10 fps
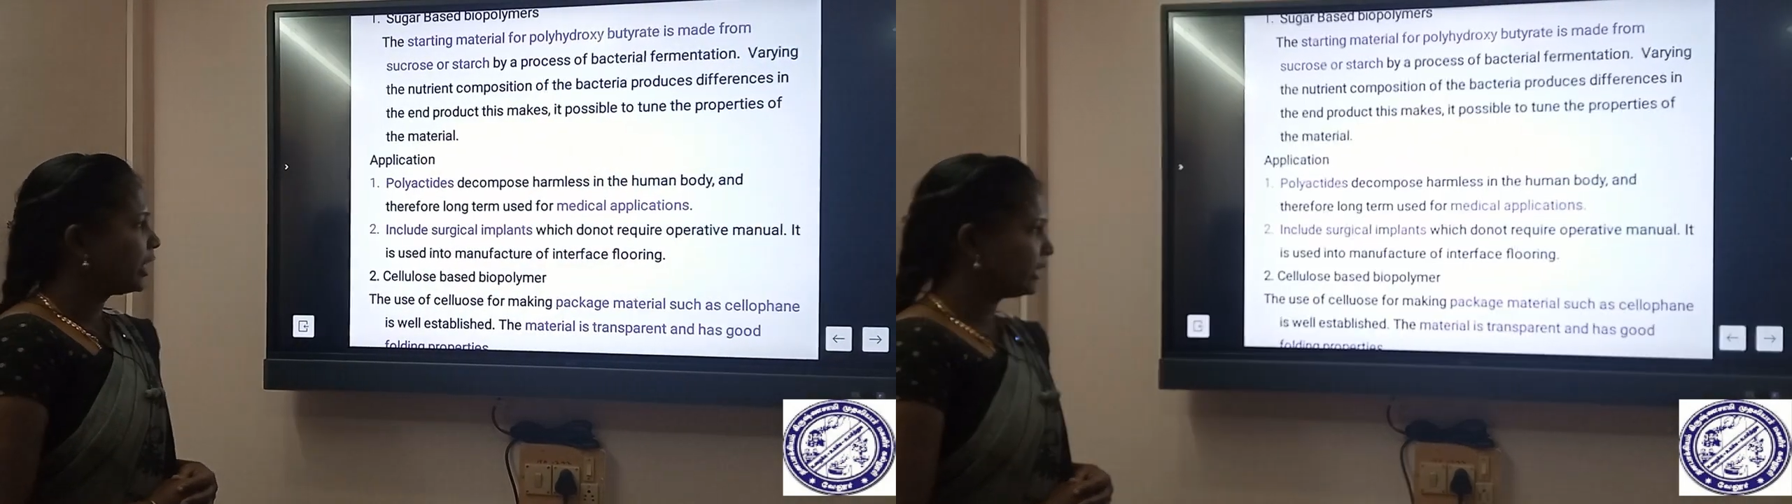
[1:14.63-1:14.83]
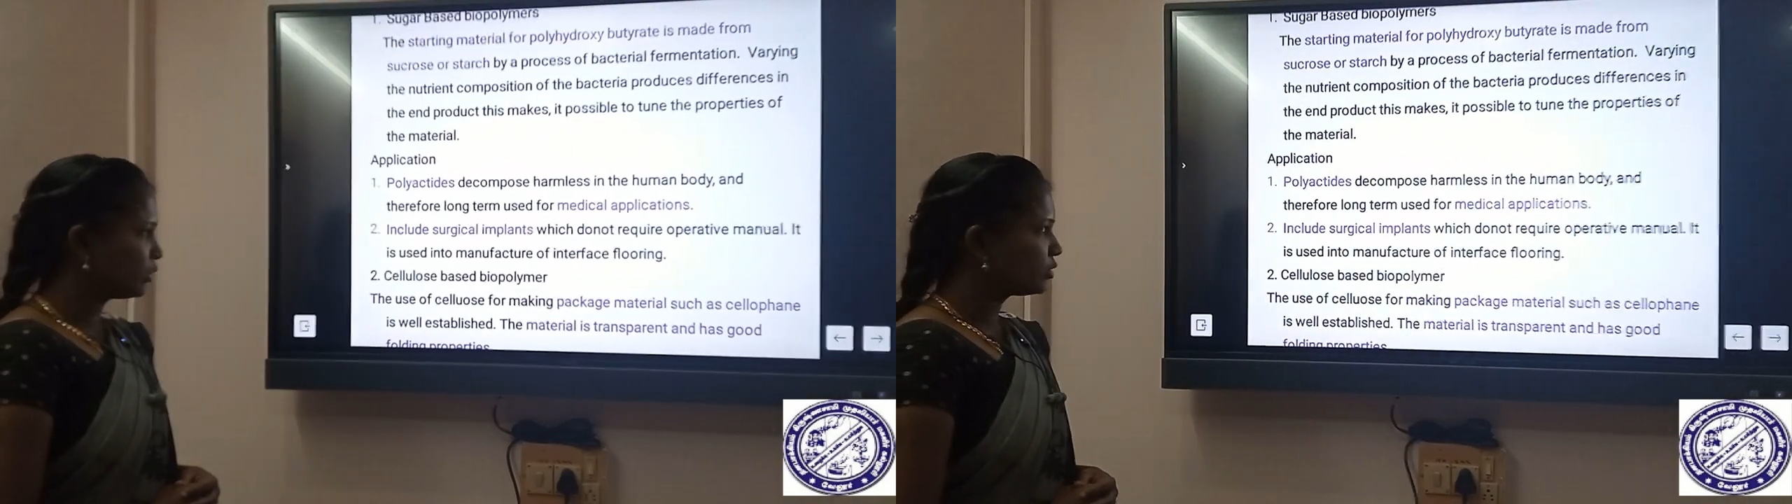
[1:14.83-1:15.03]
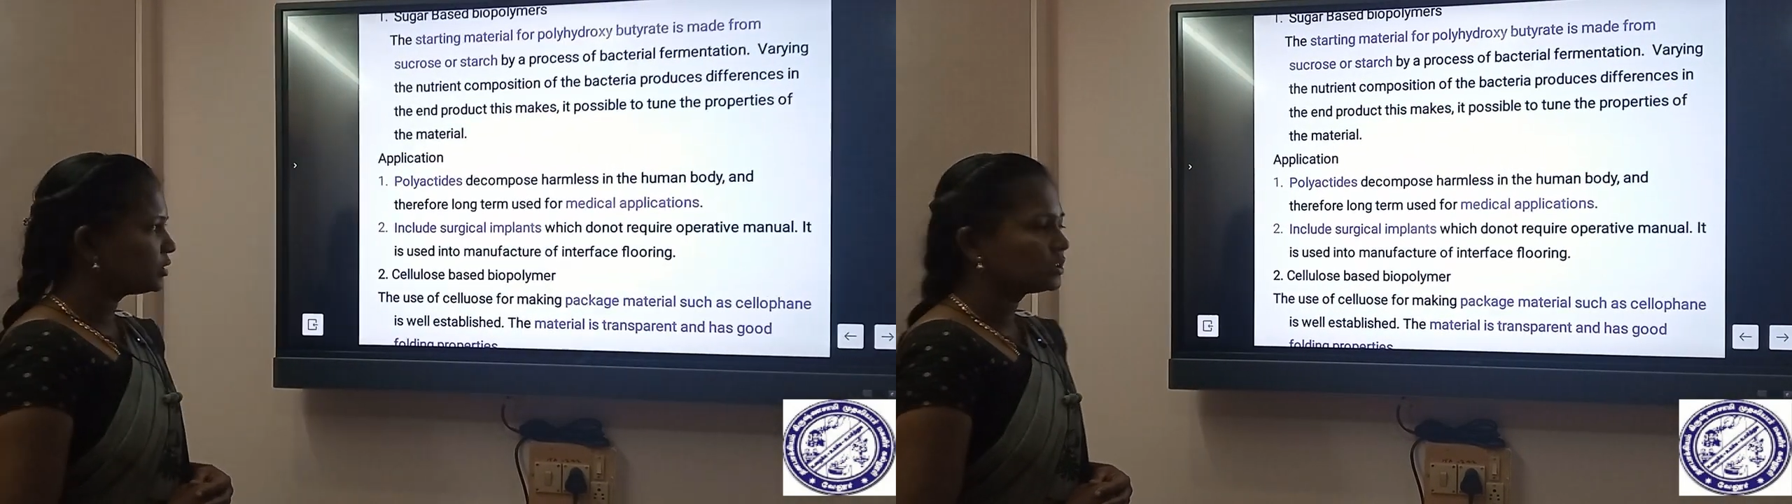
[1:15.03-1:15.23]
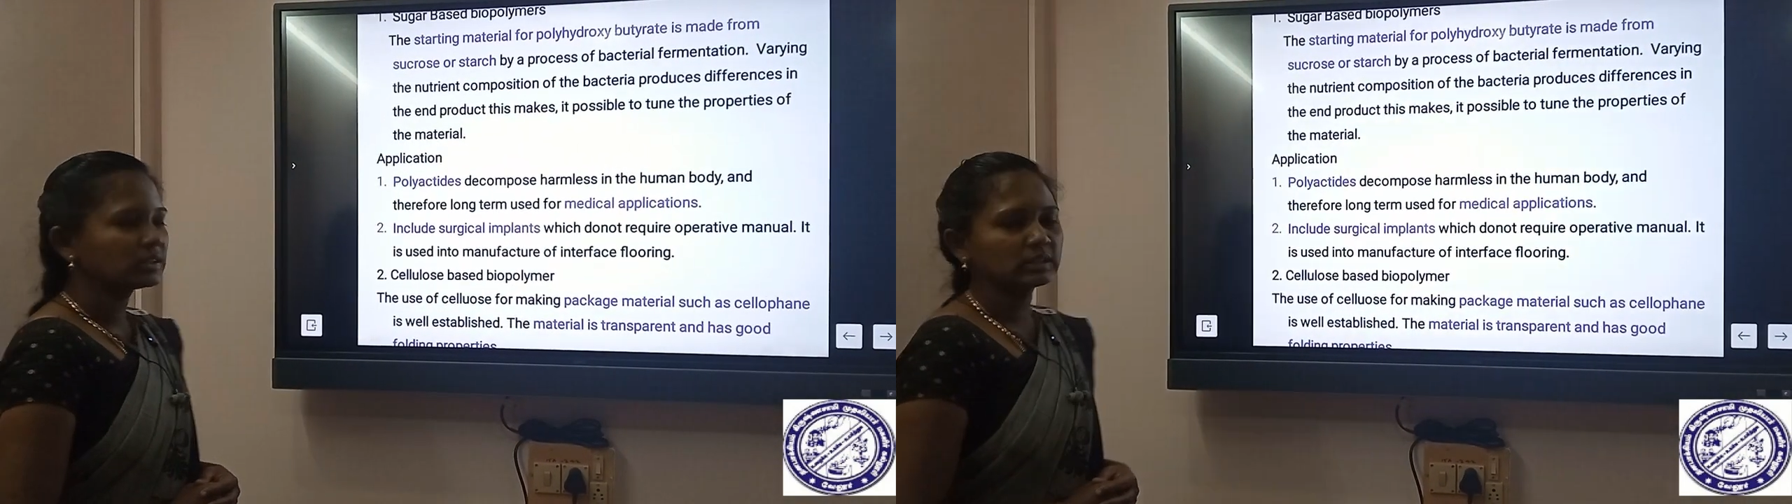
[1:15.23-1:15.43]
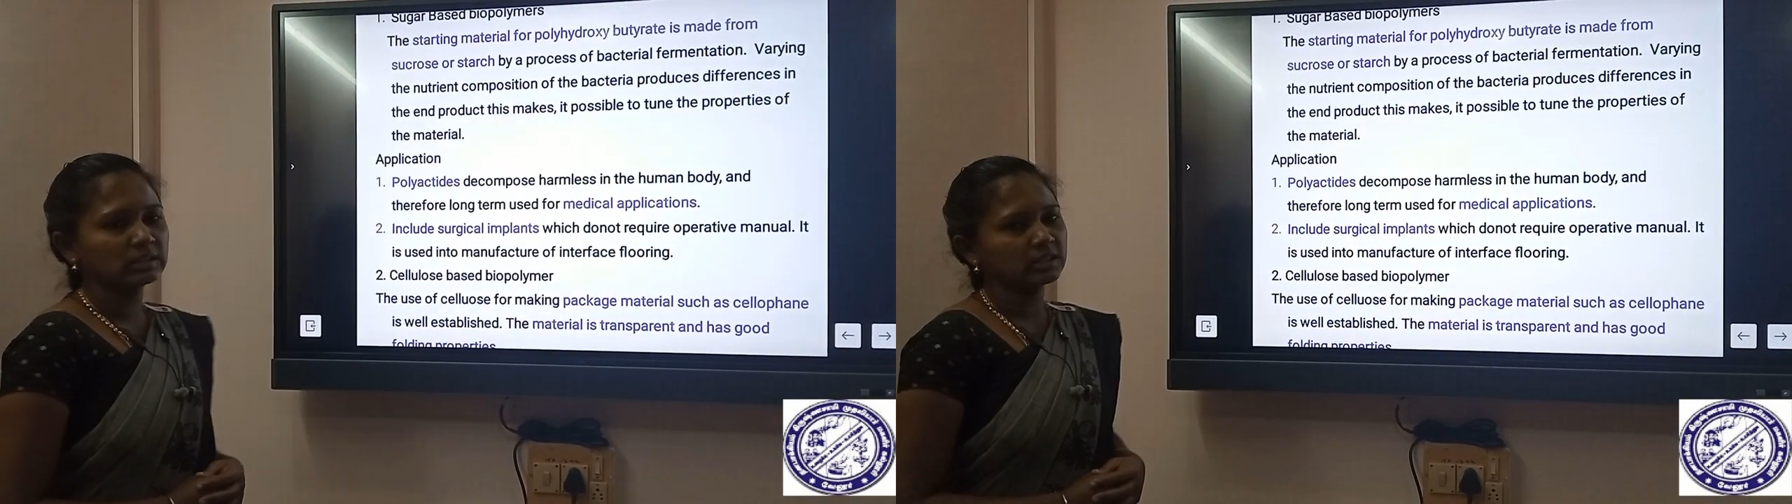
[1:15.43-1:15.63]
Include
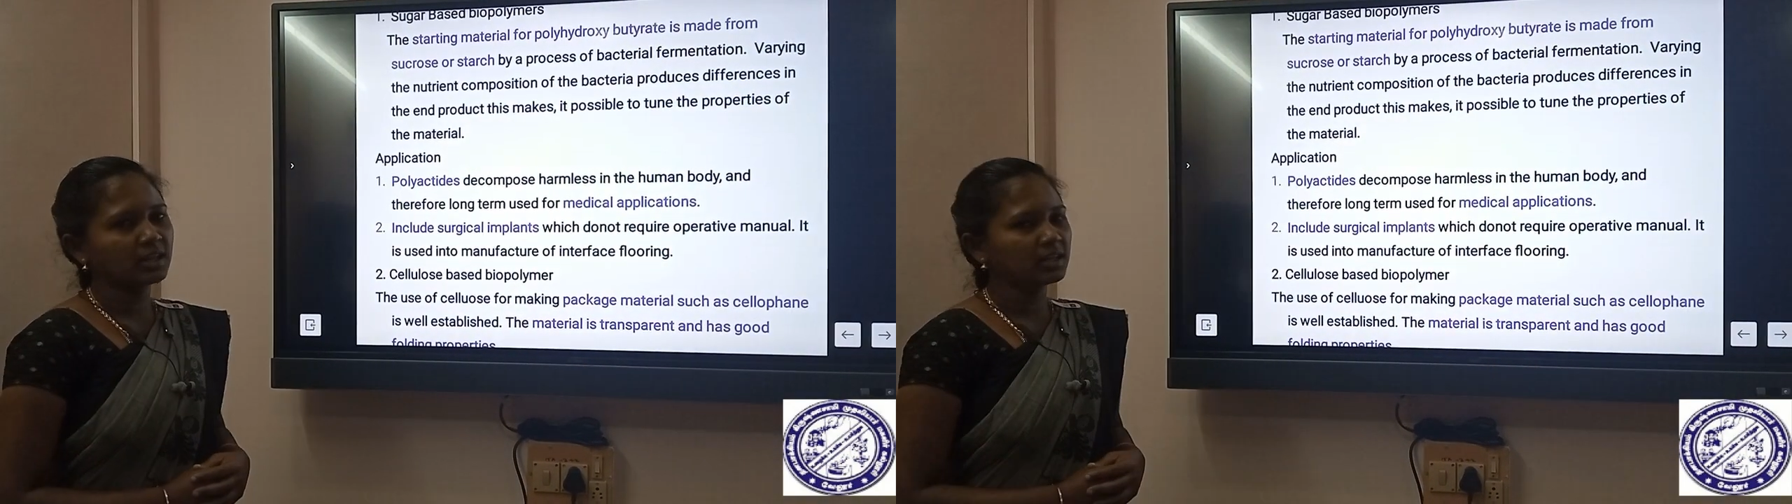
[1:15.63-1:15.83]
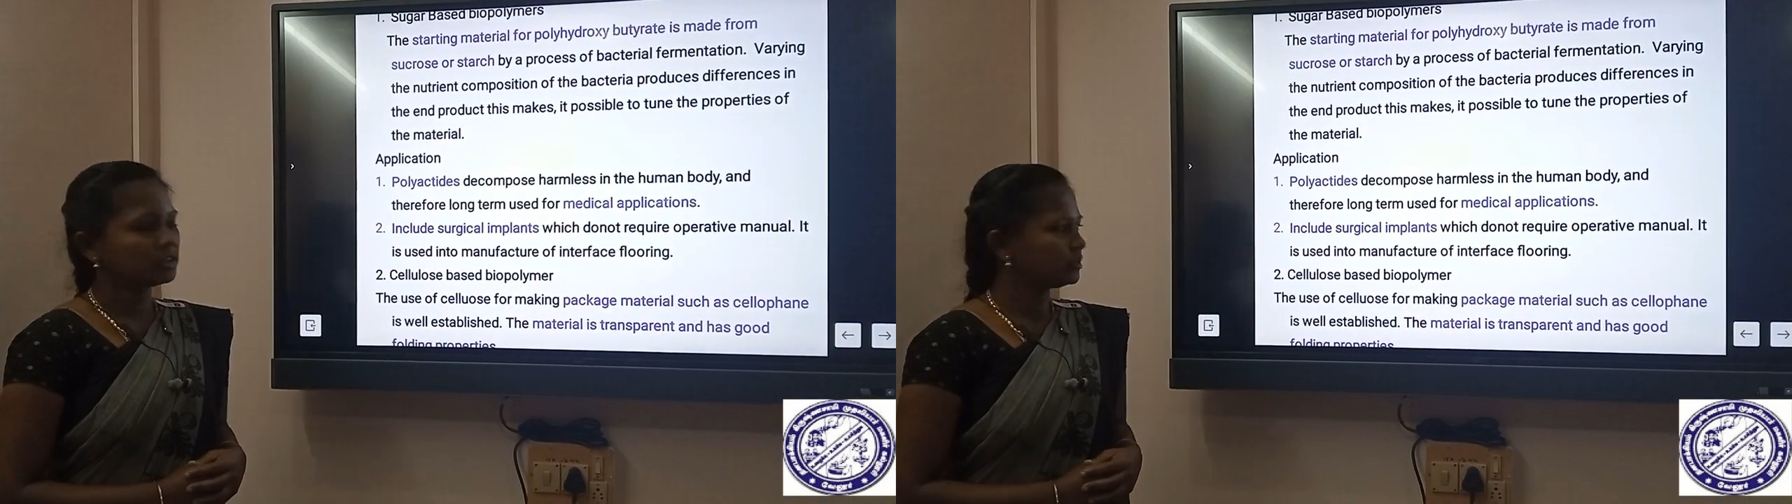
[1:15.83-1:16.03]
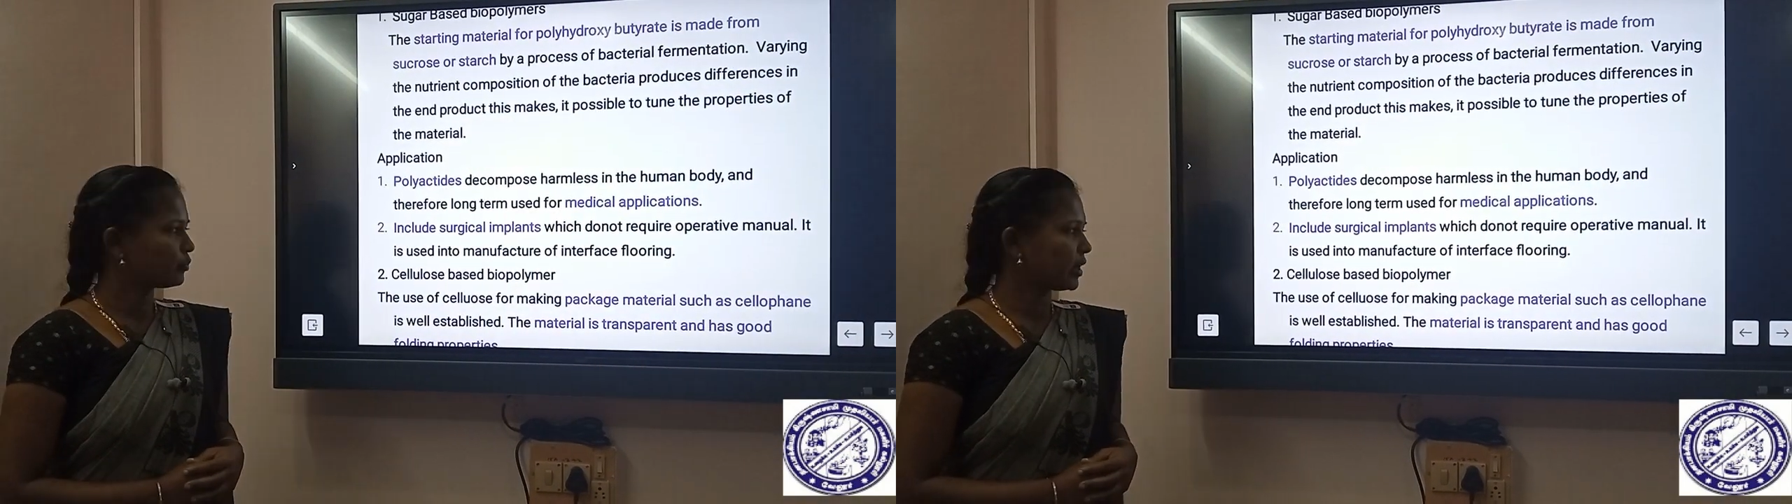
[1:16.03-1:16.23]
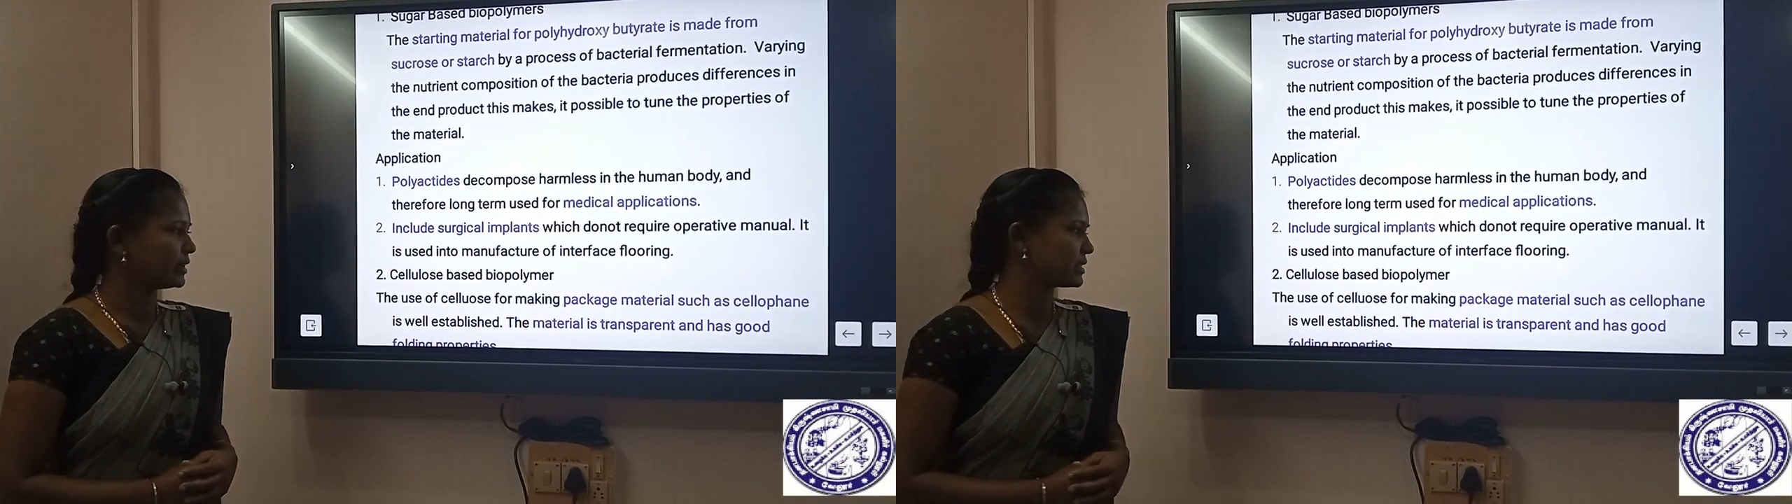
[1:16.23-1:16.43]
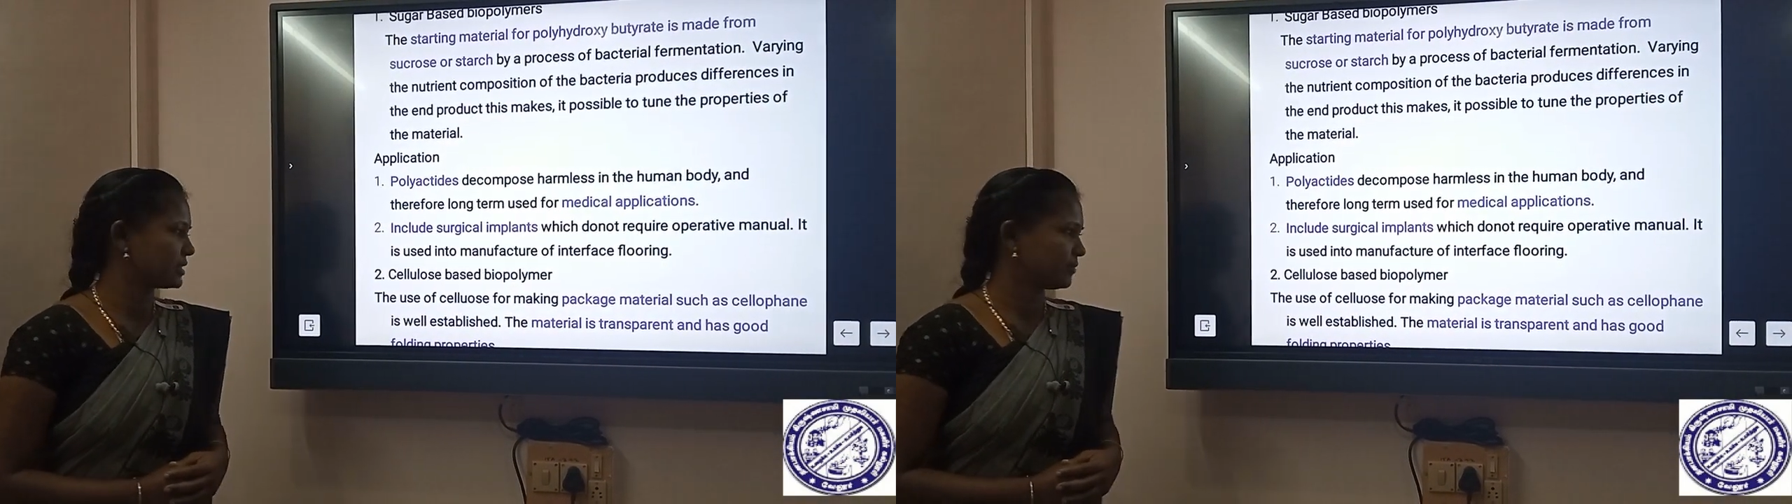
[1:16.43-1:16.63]
surgical
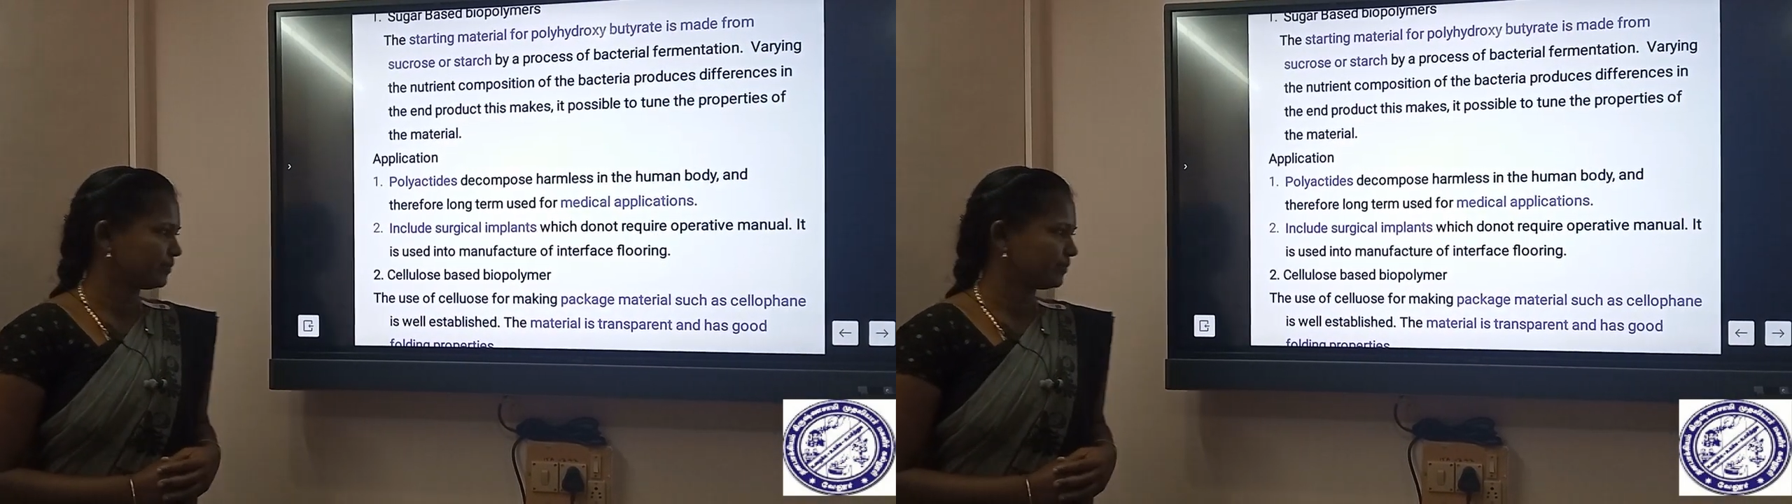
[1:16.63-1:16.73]
implants.